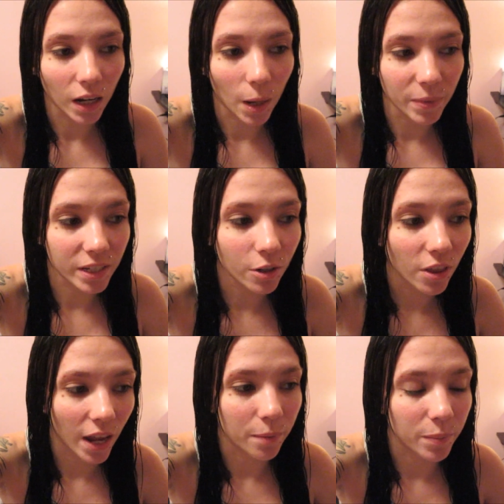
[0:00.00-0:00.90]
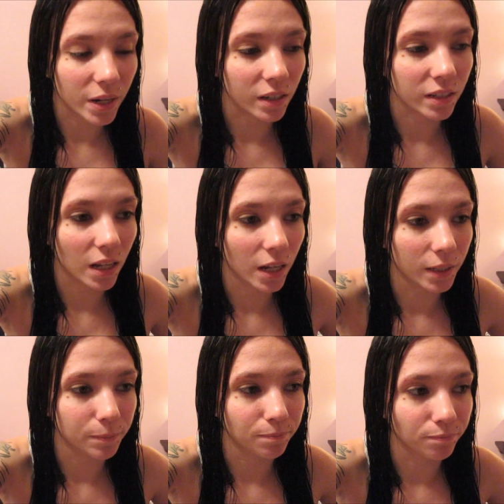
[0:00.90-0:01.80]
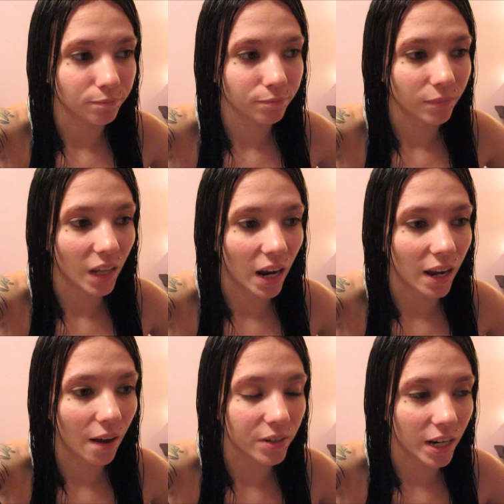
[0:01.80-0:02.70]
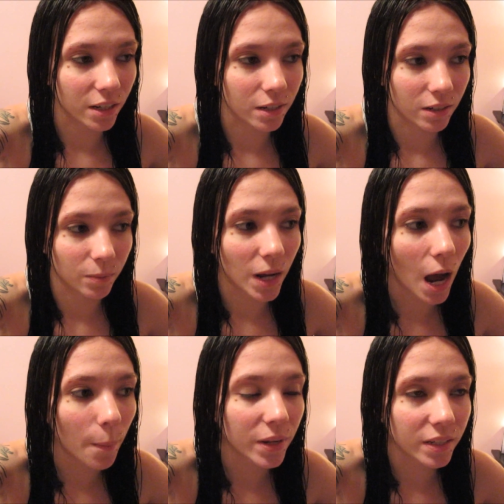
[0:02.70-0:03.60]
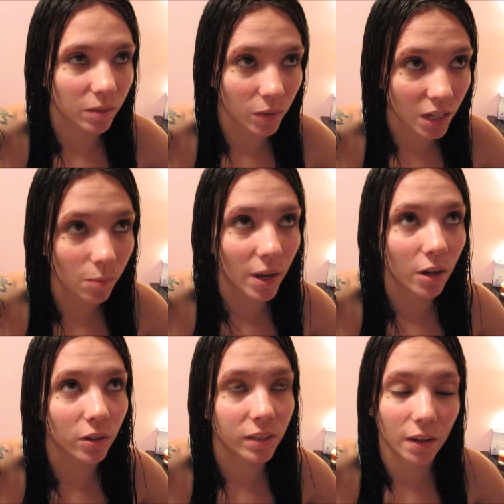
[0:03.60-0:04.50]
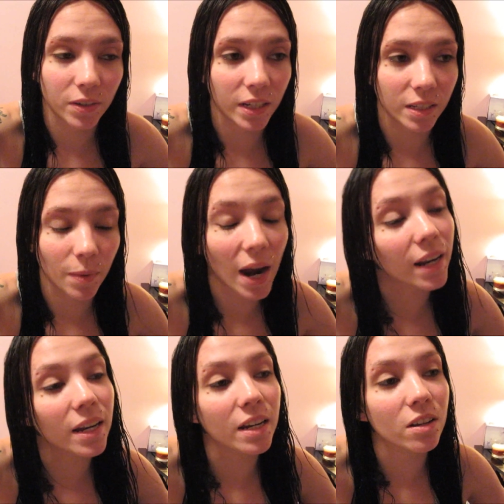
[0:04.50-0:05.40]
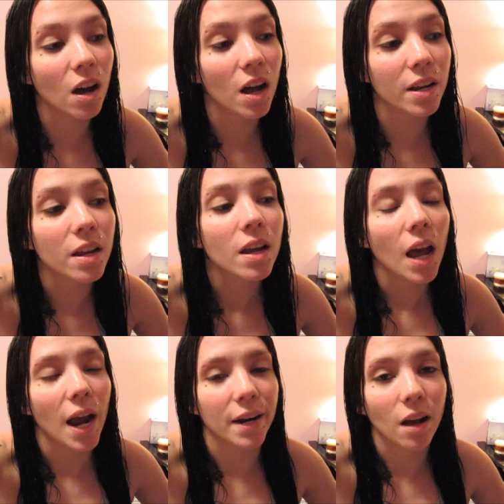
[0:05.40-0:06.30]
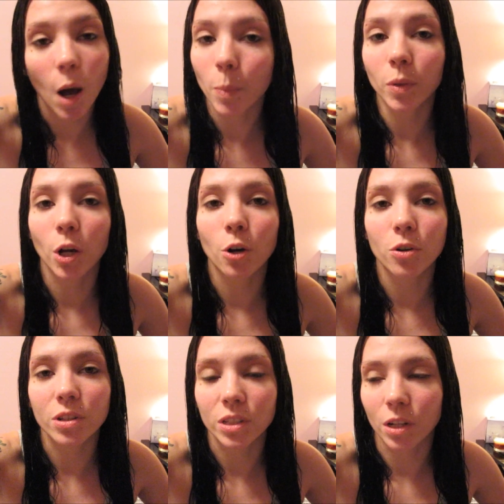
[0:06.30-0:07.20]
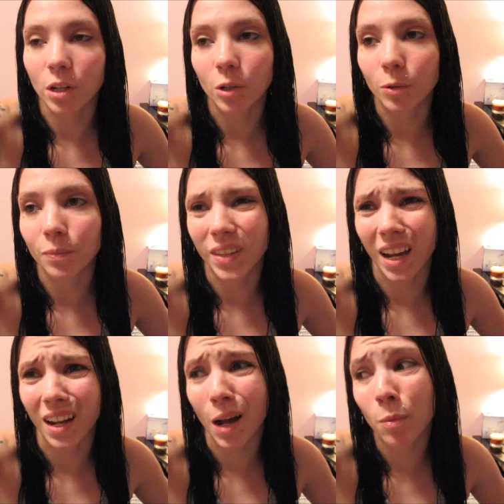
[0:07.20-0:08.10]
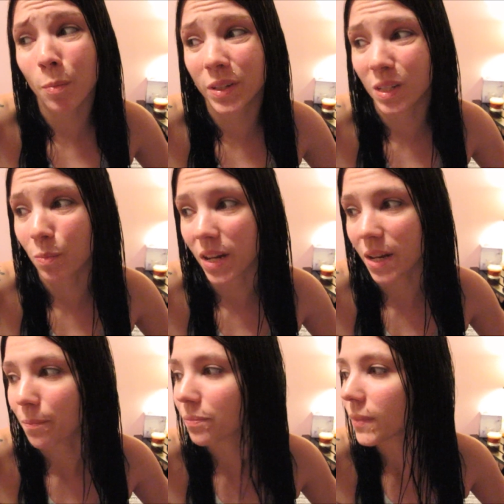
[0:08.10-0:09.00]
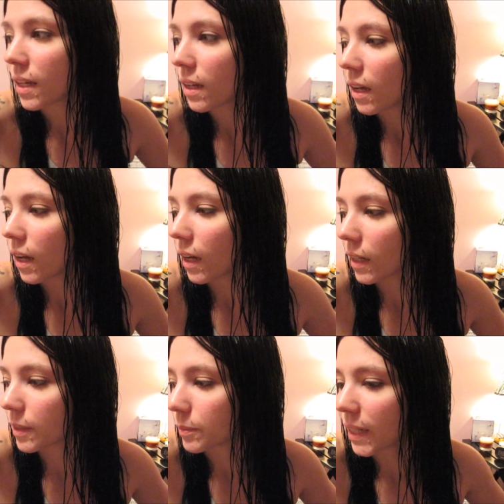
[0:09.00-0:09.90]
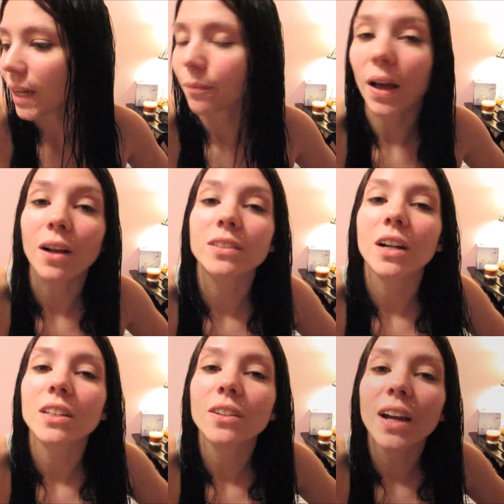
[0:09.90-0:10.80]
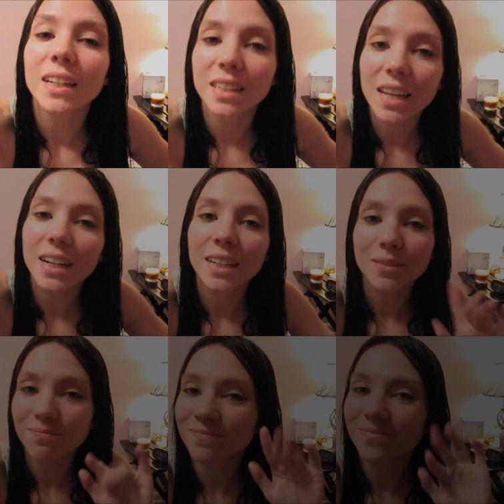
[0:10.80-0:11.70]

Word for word: um, until then because um, yeah, I have to answer some comments, some emails, I have to get some editing done, I gotta upload, so yeah, I'm a busy bee. Um, but yeah, I'll talk to you guys later.